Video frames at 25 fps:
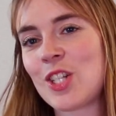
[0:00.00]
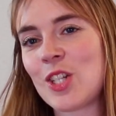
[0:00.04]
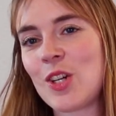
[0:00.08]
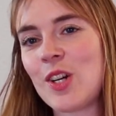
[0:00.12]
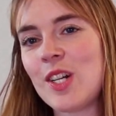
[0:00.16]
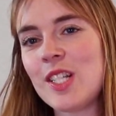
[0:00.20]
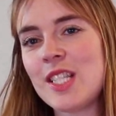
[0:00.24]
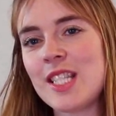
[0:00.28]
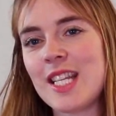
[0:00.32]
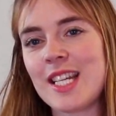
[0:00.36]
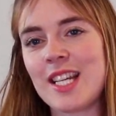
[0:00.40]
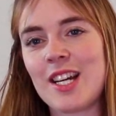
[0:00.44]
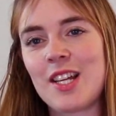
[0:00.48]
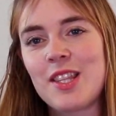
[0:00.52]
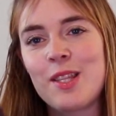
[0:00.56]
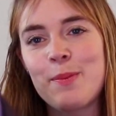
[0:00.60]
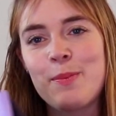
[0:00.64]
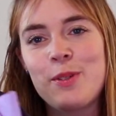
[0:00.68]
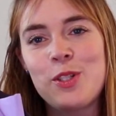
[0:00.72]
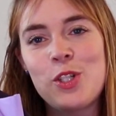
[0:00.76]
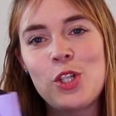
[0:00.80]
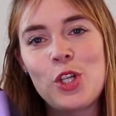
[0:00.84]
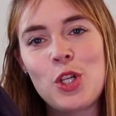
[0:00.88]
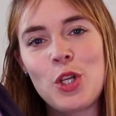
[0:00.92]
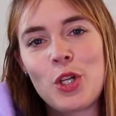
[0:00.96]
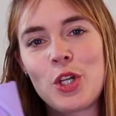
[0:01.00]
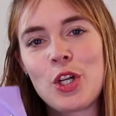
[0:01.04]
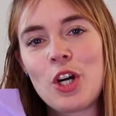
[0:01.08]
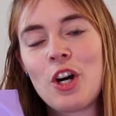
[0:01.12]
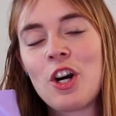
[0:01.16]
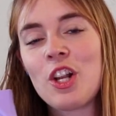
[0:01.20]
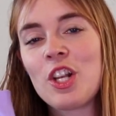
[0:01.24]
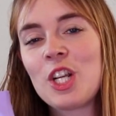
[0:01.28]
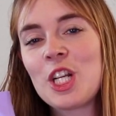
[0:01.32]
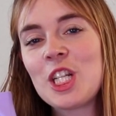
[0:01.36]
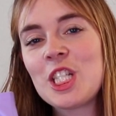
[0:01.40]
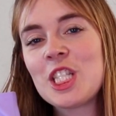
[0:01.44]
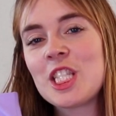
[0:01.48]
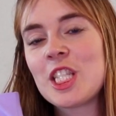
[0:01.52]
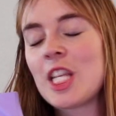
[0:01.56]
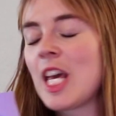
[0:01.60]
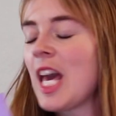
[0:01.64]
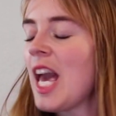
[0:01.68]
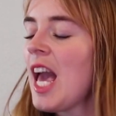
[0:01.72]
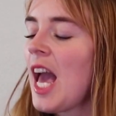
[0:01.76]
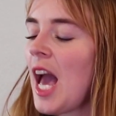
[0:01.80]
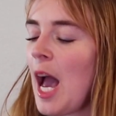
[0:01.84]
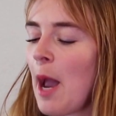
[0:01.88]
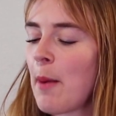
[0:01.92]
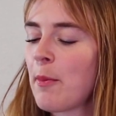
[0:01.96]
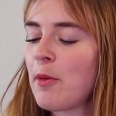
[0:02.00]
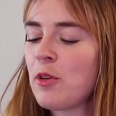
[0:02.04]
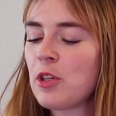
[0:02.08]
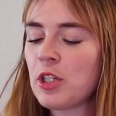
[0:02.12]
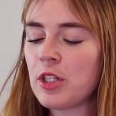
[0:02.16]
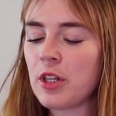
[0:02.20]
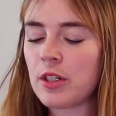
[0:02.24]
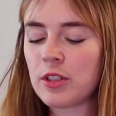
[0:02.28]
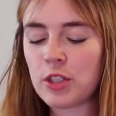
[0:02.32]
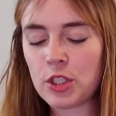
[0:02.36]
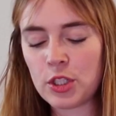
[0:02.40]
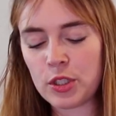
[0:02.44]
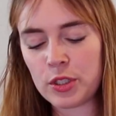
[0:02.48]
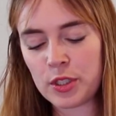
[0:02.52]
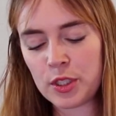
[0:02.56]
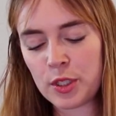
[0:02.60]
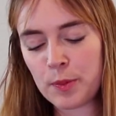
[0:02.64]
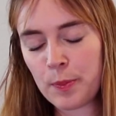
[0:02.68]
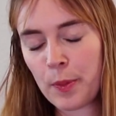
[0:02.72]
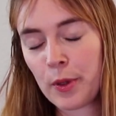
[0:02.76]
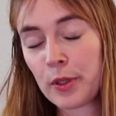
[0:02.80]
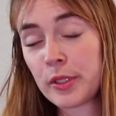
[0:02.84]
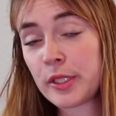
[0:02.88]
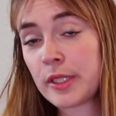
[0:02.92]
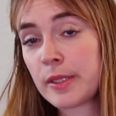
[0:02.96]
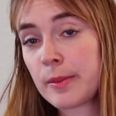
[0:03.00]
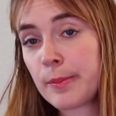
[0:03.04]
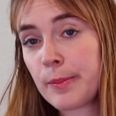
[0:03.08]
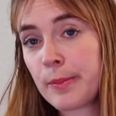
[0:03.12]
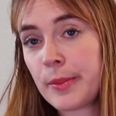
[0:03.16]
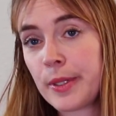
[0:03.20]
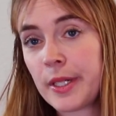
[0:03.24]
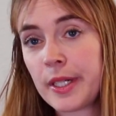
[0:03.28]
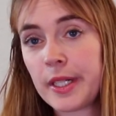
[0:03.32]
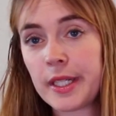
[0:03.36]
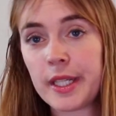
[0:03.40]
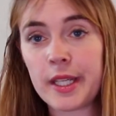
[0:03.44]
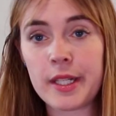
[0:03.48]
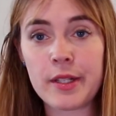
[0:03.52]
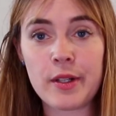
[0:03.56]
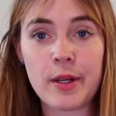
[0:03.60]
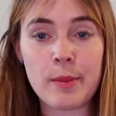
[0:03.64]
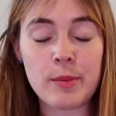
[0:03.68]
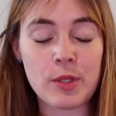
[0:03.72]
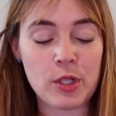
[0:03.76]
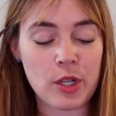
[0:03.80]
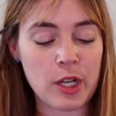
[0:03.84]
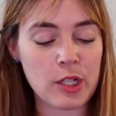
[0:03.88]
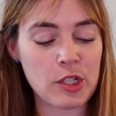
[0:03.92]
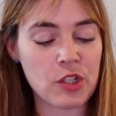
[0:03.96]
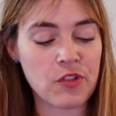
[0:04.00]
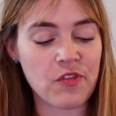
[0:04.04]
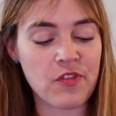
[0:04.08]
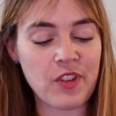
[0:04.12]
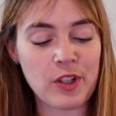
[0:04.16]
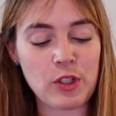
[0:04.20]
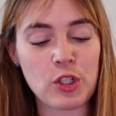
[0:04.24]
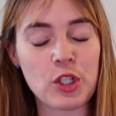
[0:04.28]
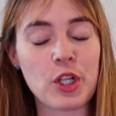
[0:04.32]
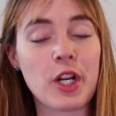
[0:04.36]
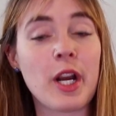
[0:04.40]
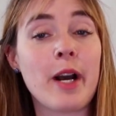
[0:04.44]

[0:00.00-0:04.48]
shorts. I got them in 2 colors. I'm usually not a shorts person, but you know, I'm trying to venture